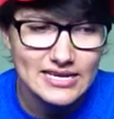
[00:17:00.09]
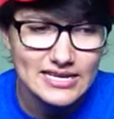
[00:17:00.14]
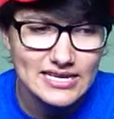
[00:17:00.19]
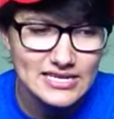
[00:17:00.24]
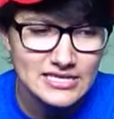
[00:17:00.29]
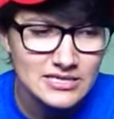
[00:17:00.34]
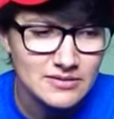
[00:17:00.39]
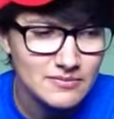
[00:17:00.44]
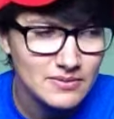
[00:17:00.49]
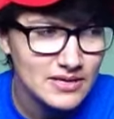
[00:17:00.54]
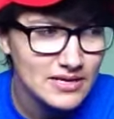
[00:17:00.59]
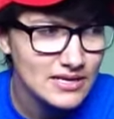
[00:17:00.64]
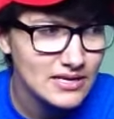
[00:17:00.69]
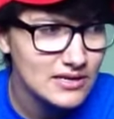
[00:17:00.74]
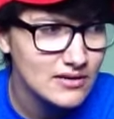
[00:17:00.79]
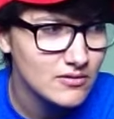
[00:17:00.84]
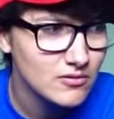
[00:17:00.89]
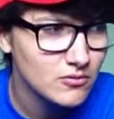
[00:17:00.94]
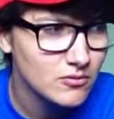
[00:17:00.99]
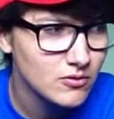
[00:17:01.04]
need to
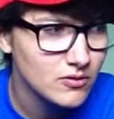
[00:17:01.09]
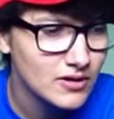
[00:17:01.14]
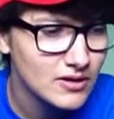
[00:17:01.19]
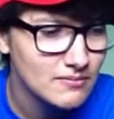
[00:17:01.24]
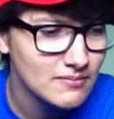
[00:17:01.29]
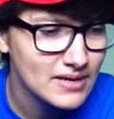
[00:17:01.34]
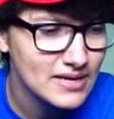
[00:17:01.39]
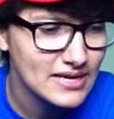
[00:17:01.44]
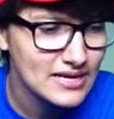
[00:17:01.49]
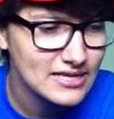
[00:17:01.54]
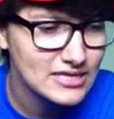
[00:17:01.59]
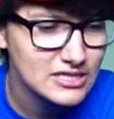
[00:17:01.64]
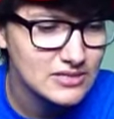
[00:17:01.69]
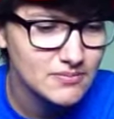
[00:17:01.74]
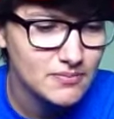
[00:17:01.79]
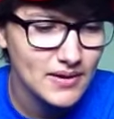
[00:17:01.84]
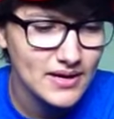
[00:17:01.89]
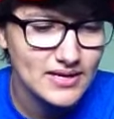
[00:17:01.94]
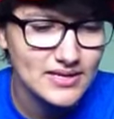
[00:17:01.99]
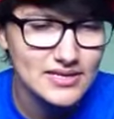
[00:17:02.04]
be? Or am I
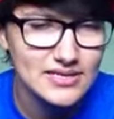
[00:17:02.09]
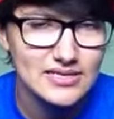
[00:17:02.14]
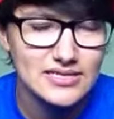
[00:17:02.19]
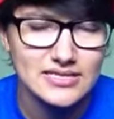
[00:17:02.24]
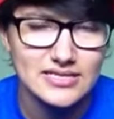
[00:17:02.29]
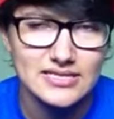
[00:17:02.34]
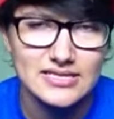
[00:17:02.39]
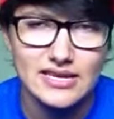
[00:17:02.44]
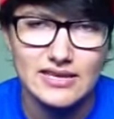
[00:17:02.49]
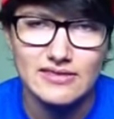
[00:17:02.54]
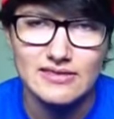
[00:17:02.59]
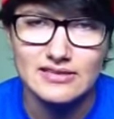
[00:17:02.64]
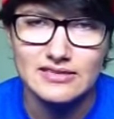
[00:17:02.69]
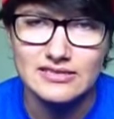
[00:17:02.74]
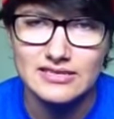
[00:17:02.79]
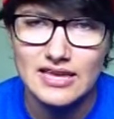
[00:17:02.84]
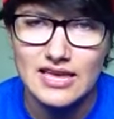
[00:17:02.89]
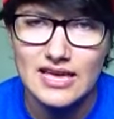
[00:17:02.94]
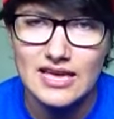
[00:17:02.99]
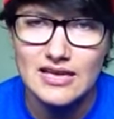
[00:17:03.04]
expected to stay the
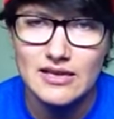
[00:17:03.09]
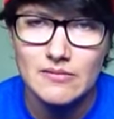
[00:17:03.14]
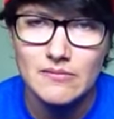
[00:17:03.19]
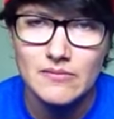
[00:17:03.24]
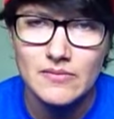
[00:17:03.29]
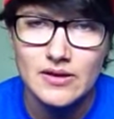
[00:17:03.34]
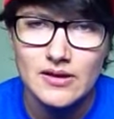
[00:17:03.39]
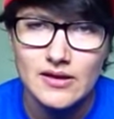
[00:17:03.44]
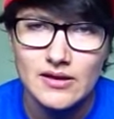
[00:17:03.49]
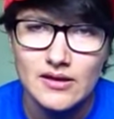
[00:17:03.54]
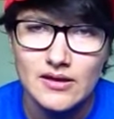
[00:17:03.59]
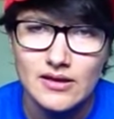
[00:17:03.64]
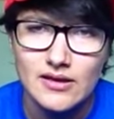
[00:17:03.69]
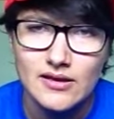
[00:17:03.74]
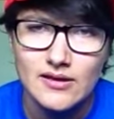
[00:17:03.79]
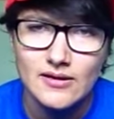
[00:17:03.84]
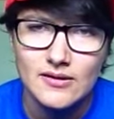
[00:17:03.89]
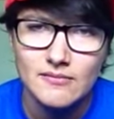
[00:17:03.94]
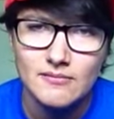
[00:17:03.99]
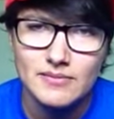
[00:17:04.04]
same
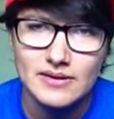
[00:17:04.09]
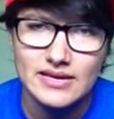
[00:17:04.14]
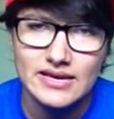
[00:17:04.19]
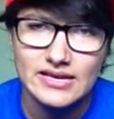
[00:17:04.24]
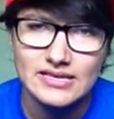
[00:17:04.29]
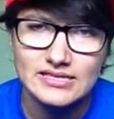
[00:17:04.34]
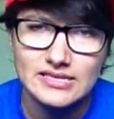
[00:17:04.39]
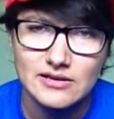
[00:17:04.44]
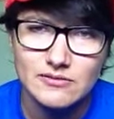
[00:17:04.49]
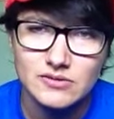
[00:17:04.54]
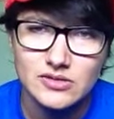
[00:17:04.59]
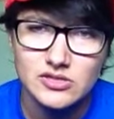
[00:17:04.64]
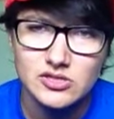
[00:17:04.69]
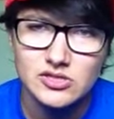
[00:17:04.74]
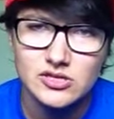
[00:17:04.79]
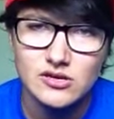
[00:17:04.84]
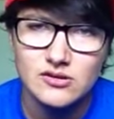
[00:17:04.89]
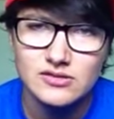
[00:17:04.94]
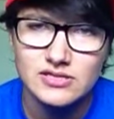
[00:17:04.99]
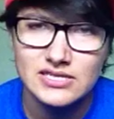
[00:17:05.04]
because I was
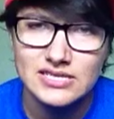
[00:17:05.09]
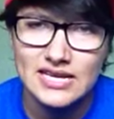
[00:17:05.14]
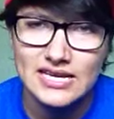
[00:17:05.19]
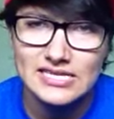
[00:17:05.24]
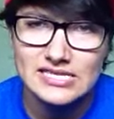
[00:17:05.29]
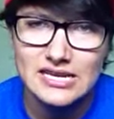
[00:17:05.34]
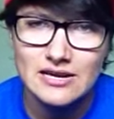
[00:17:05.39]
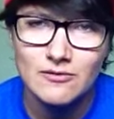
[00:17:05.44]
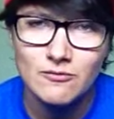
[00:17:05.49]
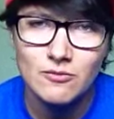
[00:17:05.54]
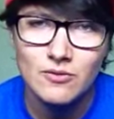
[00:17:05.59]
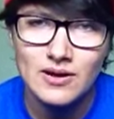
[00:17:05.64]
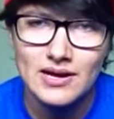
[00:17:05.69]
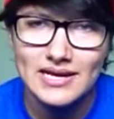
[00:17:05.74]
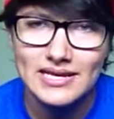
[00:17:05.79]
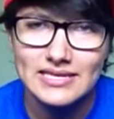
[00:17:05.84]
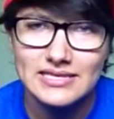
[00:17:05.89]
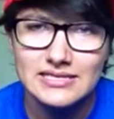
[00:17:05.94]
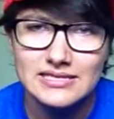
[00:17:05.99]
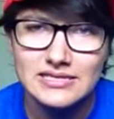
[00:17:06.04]
chosen as I
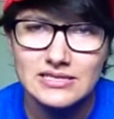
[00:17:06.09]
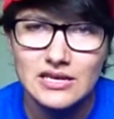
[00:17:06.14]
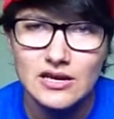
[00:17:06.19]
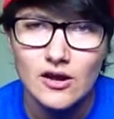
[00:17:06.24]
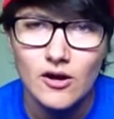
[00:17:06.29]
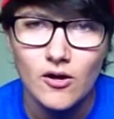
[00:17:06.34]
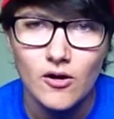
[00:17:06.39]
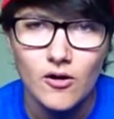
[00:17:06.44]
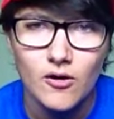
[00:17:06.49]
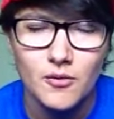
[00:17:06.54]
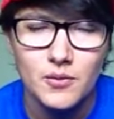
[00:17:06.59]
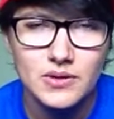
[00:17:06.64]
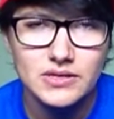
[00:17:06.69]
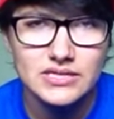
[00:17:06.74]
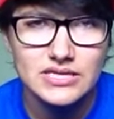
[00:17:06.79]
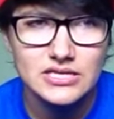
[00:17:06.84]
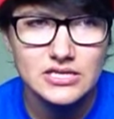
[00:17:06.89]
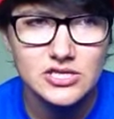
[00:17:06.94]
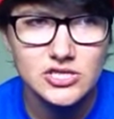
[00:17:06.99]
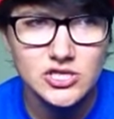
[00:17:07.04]
was? Or was
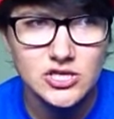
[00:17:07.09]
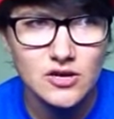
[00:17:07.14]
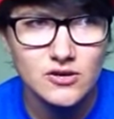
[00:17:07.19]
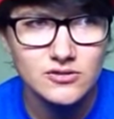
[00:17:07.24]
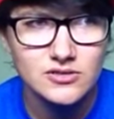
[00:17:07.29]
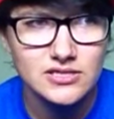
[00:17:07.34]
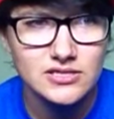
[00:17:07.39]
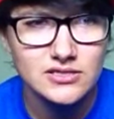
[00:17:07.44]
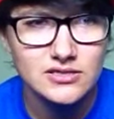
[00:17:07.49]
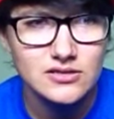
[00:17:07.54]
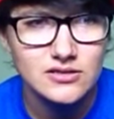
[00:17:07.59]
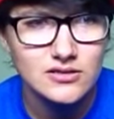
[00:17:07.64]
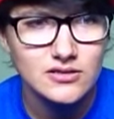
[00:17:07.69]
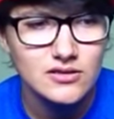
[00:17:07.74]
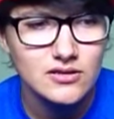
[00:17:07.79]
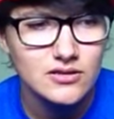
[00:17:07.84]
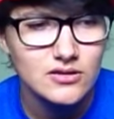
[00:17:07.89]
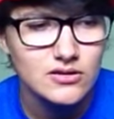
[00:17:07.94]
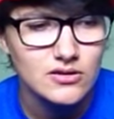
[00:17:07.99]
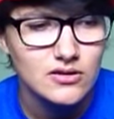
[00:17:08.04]
I chosen
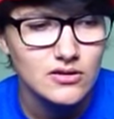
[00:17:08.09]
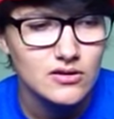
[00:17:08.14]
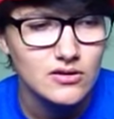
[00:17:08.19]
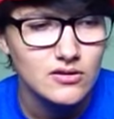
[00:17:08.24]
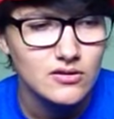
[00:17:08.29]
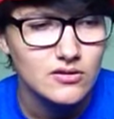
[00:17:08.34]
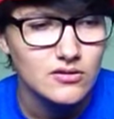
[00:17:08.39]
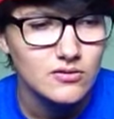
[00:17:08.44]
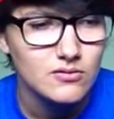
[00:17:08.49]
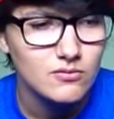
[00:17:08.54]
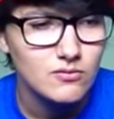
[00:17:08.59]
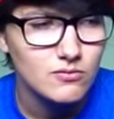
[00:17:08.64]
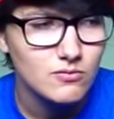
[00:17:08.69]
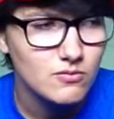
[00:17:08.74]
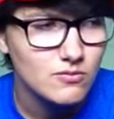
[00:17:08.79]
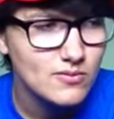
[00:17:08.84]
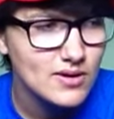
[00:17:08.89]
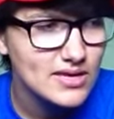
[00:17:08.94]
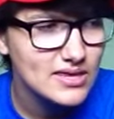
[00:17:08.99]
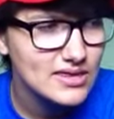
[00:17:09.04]

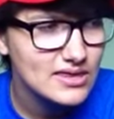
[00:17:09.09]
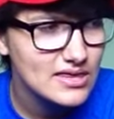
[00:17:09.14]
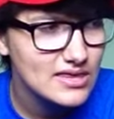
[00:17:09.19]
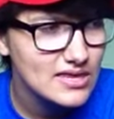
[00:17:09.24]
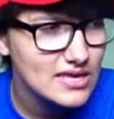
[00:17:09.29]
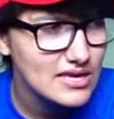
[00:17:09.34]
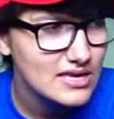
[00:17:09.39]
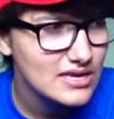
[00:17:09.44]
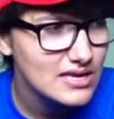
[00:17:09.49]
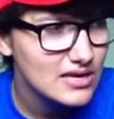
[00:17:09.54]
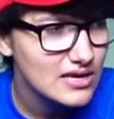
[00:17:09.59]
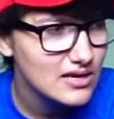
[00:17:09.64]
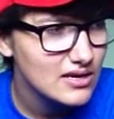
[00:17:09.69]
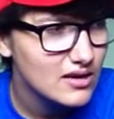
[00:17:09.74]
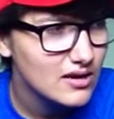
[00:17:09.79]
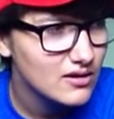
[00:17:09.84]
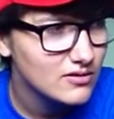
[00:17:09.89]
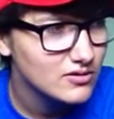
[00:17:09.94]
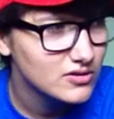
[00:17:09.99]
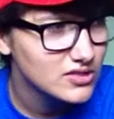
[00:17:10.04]
with the
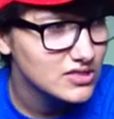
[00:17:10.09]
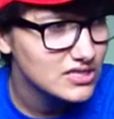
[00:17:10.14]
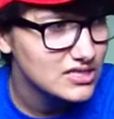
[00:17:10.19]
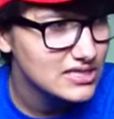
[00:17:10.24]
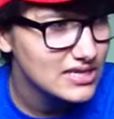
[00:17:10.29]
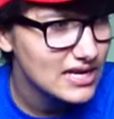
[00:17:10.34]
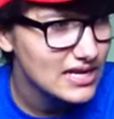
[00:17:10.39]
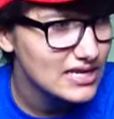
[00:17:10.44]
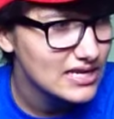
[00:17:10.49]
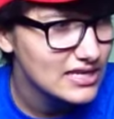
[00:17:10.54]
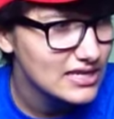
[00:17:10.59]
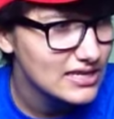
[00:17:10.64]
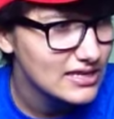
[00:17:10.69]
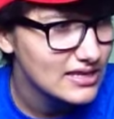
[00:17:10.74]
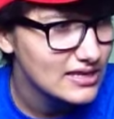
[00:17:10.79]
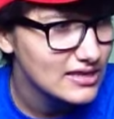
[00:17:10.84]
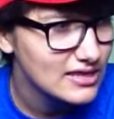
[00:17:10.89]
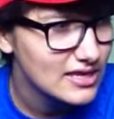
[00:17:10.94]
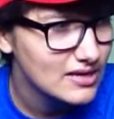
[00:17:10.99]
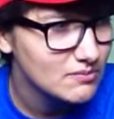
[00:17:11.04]

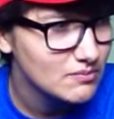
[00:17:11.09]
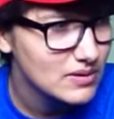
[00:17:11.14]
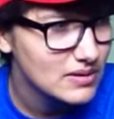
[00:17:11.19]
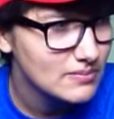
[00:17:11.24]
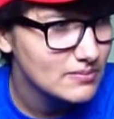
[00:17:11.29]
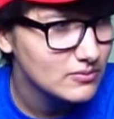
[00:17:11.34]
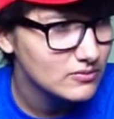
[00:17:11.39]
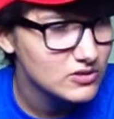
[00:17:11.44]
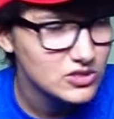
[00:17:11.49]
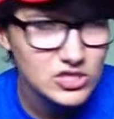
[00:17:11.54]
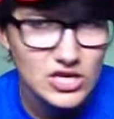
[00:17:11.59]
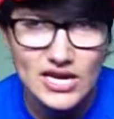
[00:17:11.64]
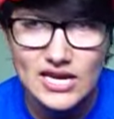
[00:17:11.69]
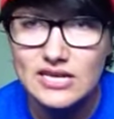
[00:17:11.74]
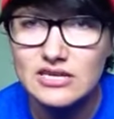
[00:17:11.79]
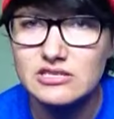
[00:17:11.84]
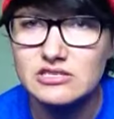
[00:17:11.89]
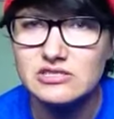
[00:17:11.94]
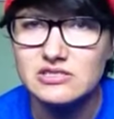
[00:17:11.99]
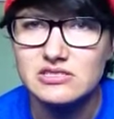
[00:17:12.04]
understanding that people
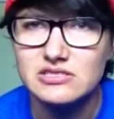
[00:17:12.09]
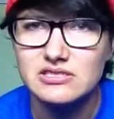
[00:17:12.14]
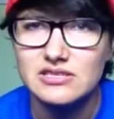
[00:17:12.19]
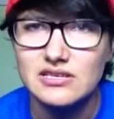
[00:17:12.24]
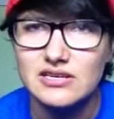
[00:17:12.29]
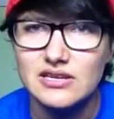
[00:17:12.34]
change